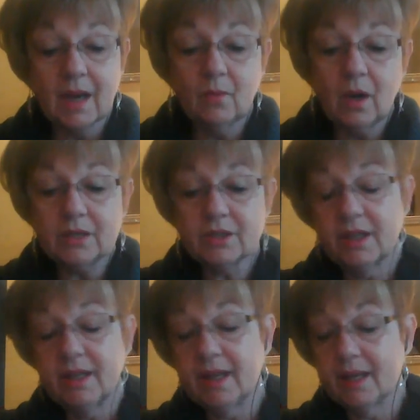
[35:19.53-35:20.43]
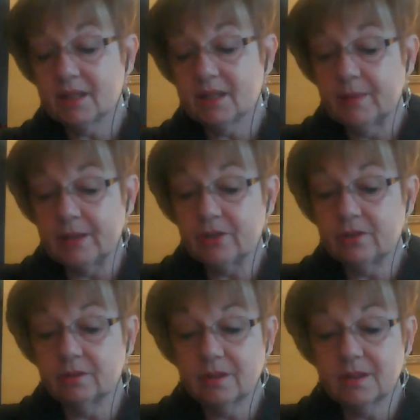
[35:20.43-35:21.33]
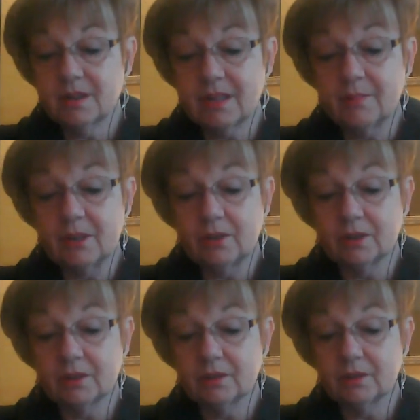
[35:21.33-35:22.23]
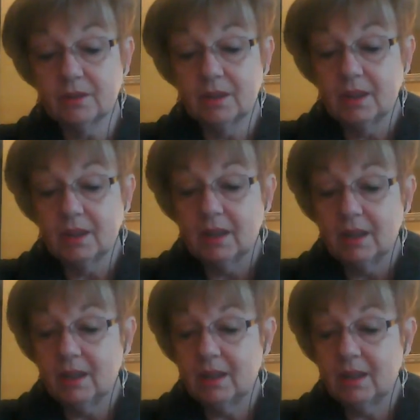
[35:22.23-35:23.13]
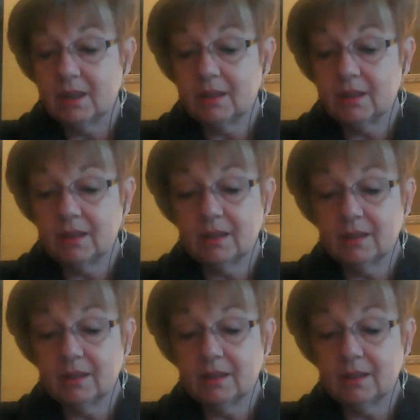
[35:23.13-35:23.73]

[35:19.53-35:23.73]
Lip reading: I watched, we have a special seminar, and